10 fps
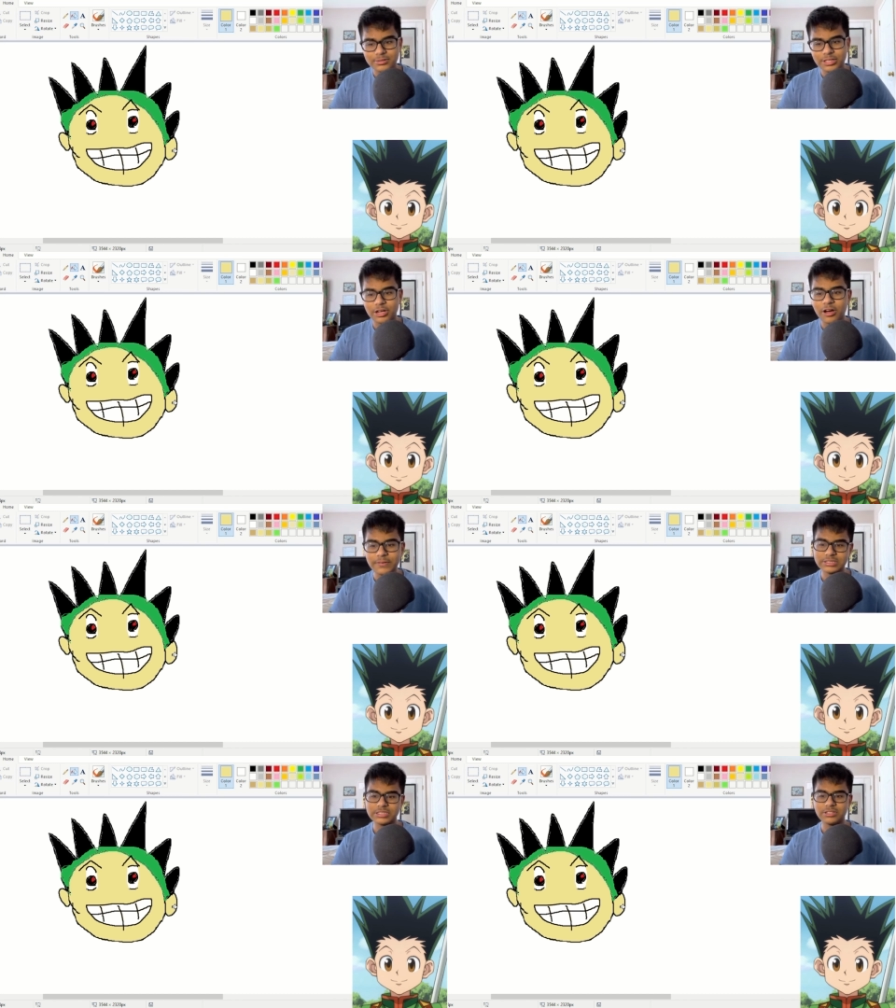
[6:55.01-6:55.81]
Like,
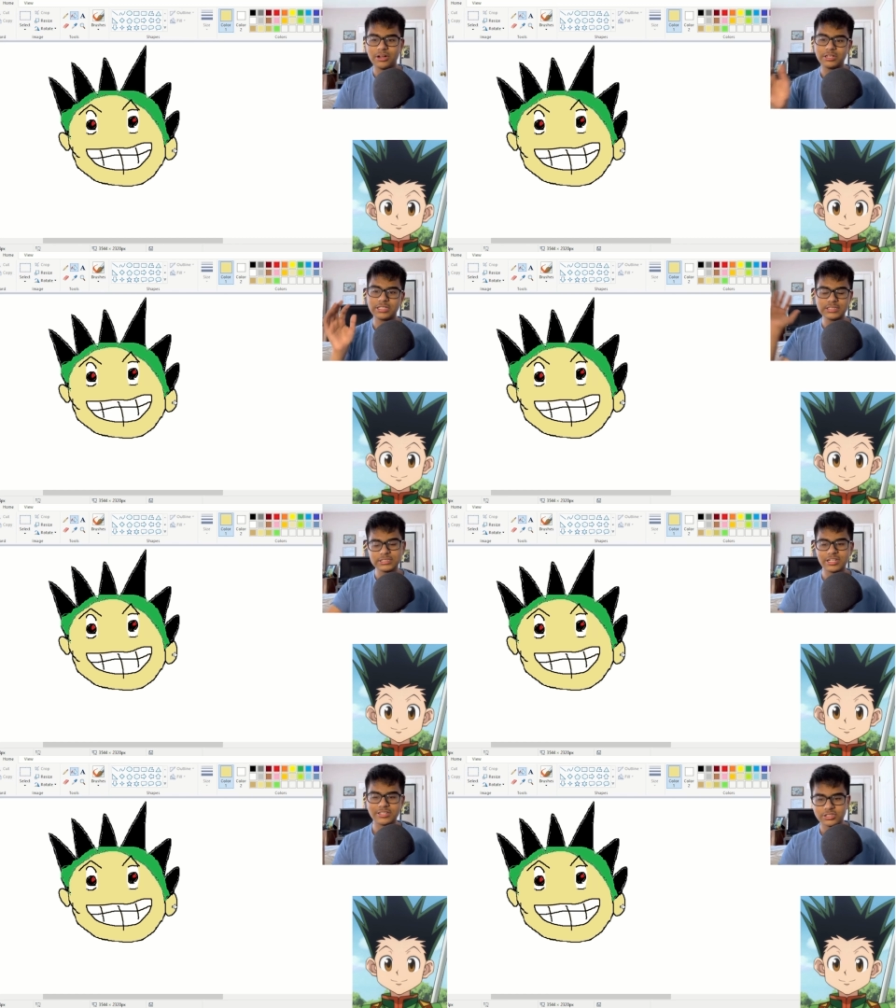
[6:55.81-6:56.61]
obviously Gon has
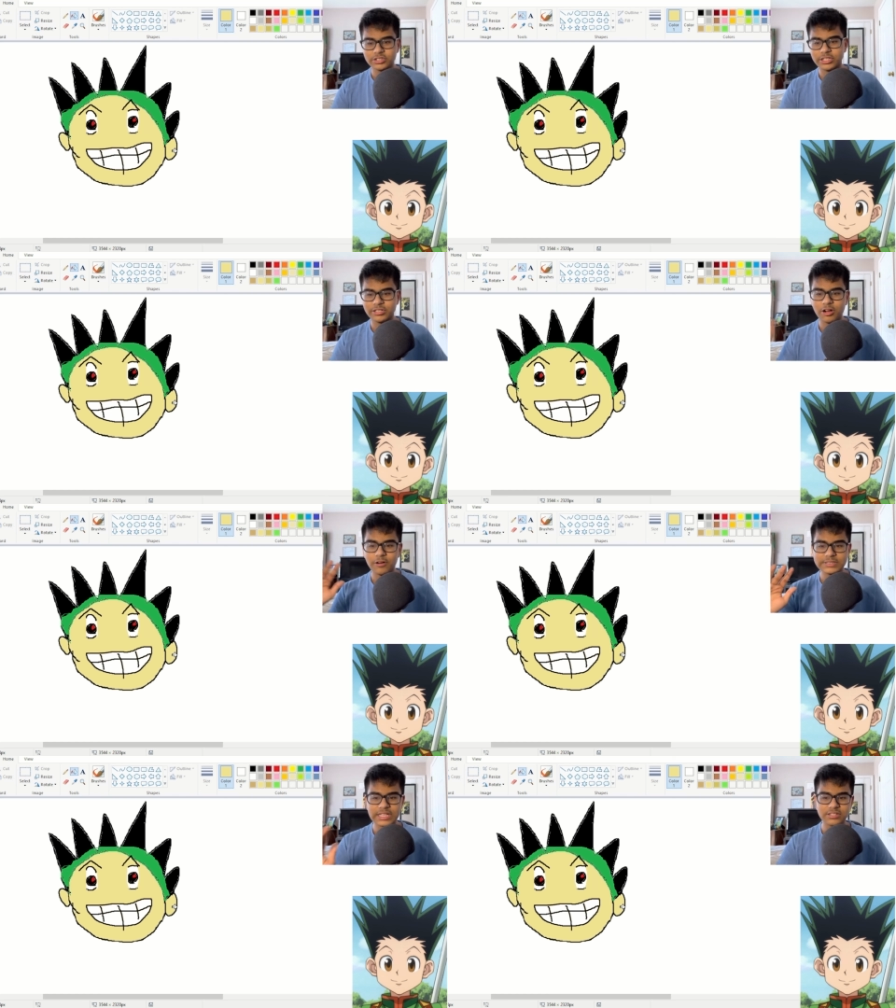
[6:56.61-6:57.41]
this character trait,
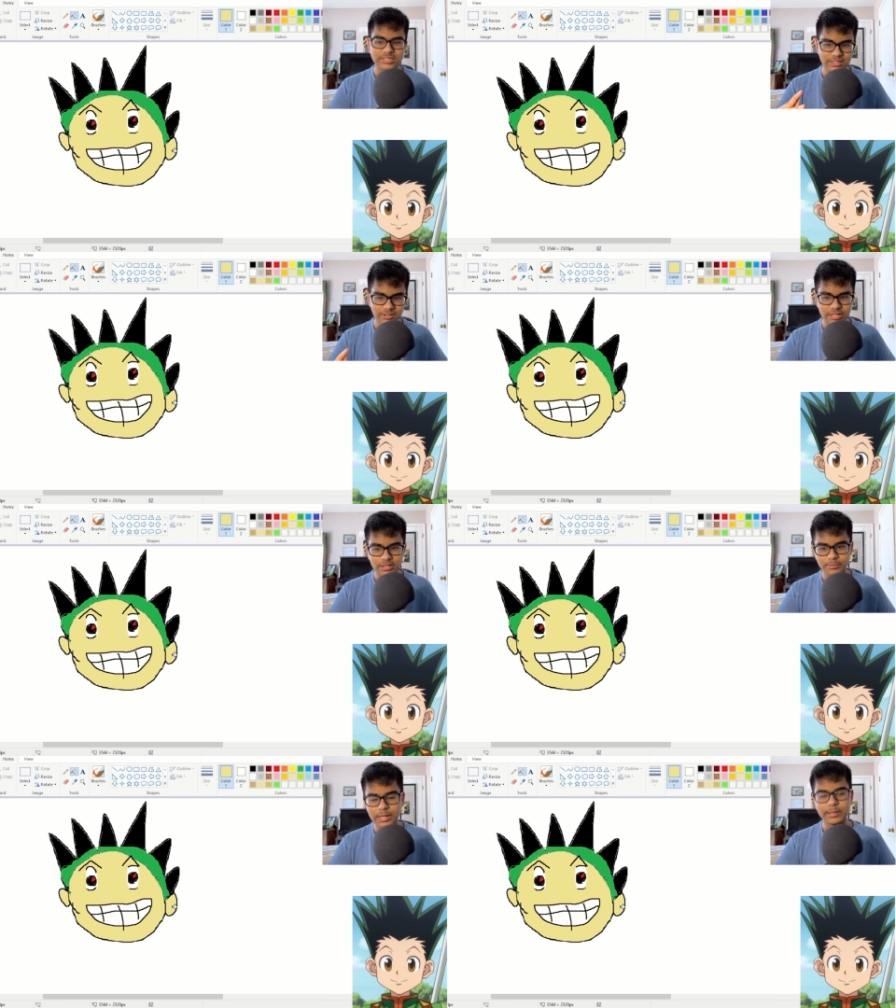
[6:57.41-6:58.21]
obviously that looks nothing like him.